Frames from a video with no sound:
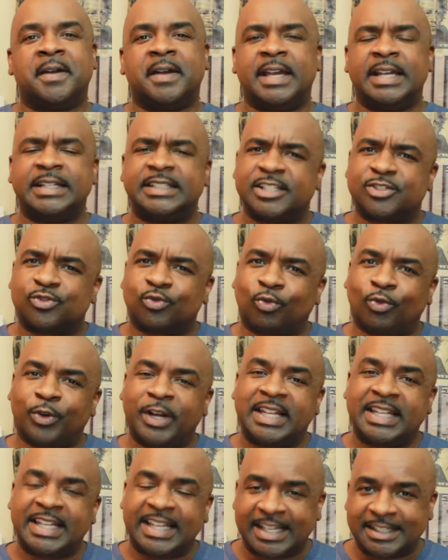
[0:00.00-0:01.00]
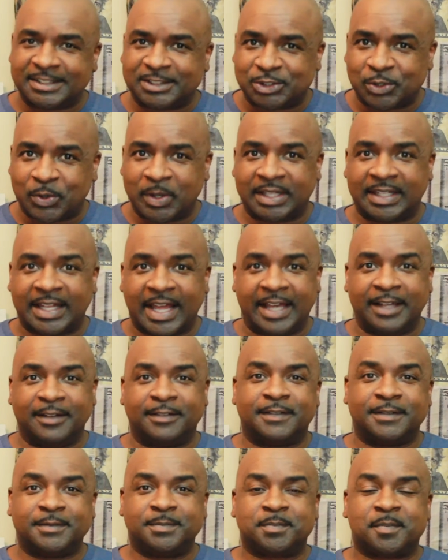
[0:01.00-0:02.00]
and just really enjoy
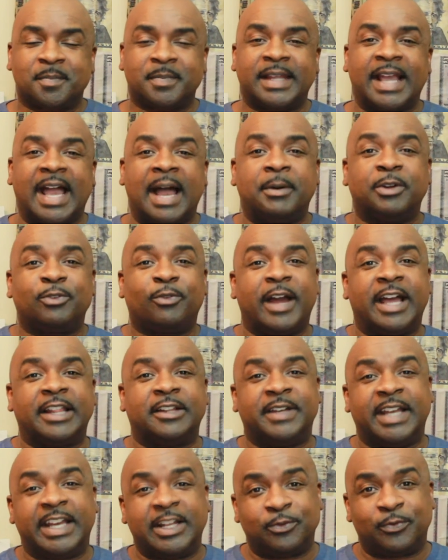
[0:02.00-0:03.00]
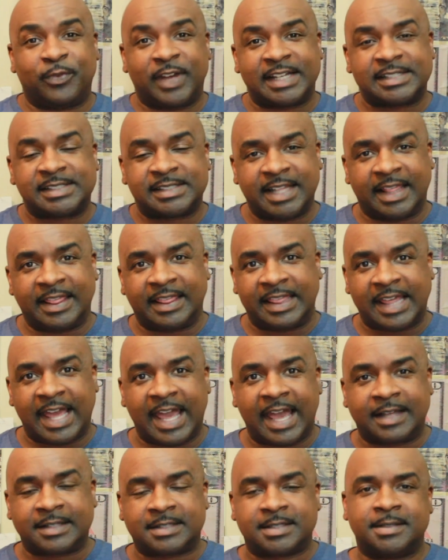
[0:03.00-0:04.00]
life. I would rather invest in
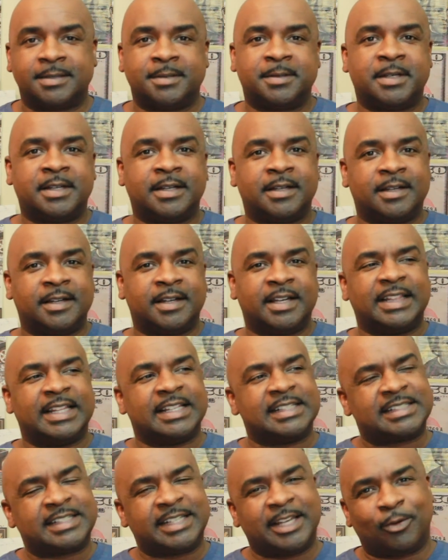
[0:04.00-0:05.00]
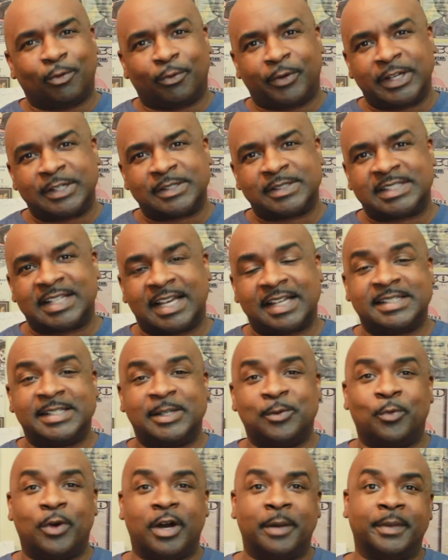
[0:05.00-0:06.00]
that than see a real sexy
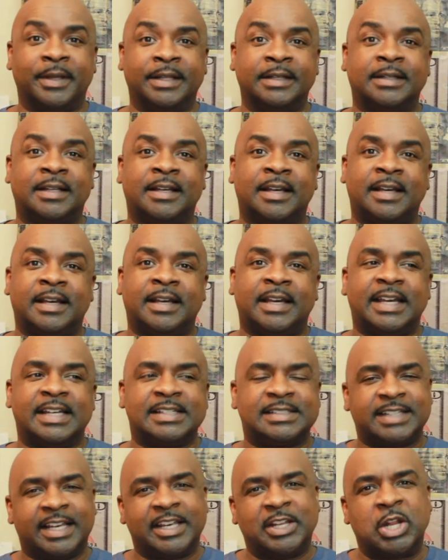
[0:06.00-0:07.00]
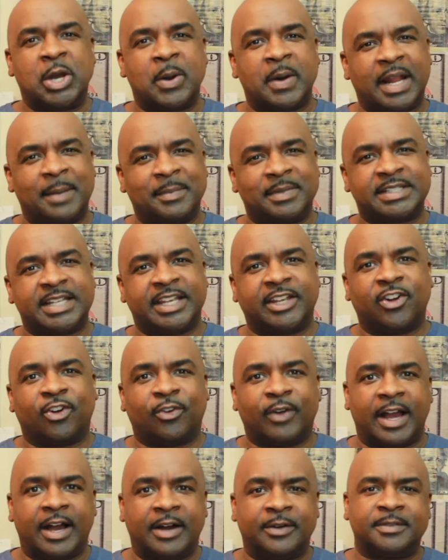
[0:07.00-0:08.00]
woman and say, you know what, I'm gonna take
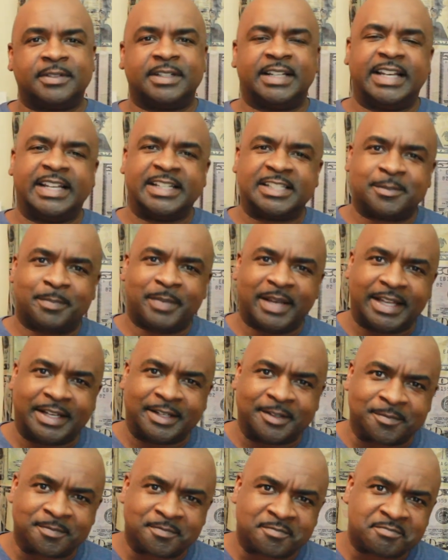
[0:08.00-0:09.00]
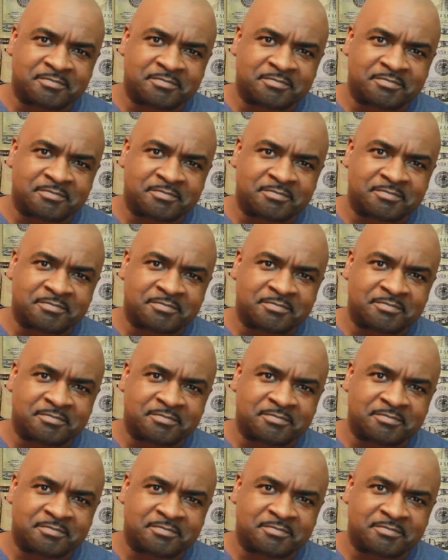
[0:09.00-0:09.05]
her out and spend